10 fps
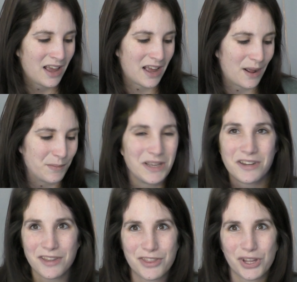Um, into
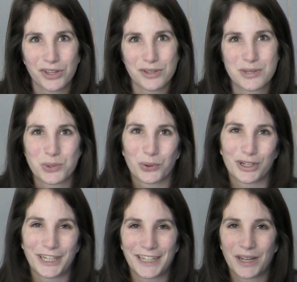the thick of the
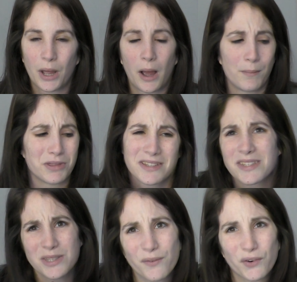story, um, but this
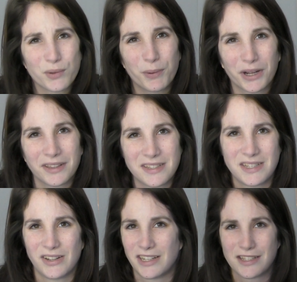is the fourth book in this
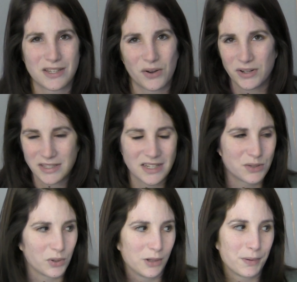series, so it's, it's
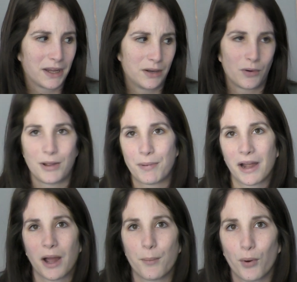really picking right
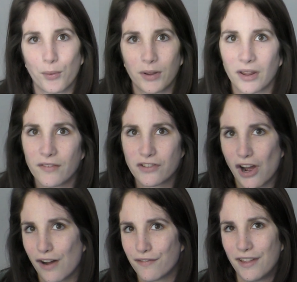back up where we left
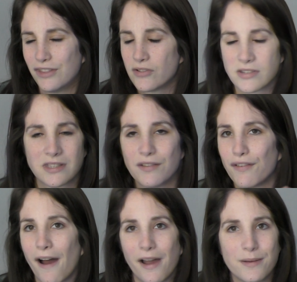off, and just the
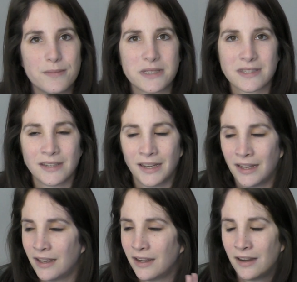vibes
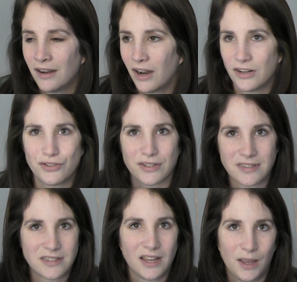are
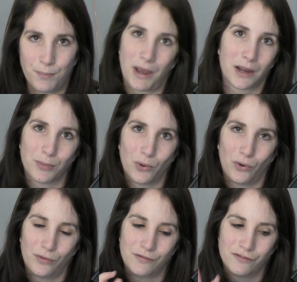just impeccable
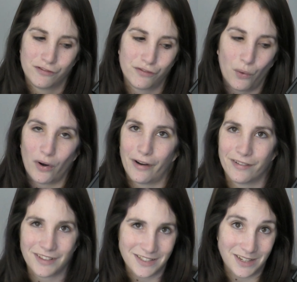for
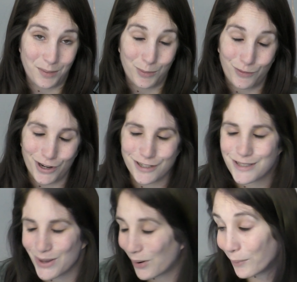this time of year,
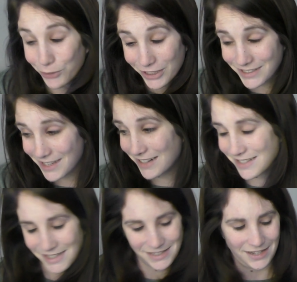so I'm really excited
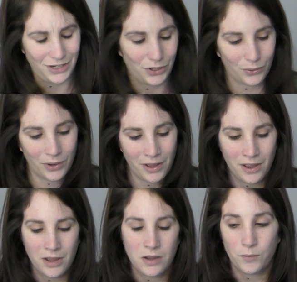to continue
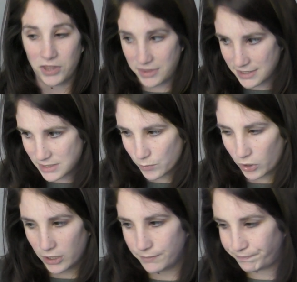with this
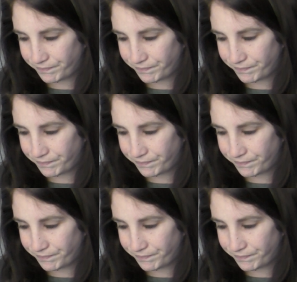one.